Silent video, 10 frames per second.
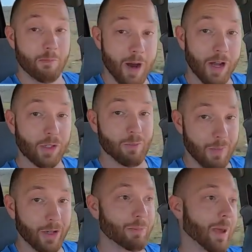much,
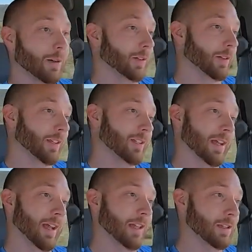much better looking
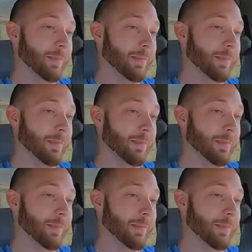stance.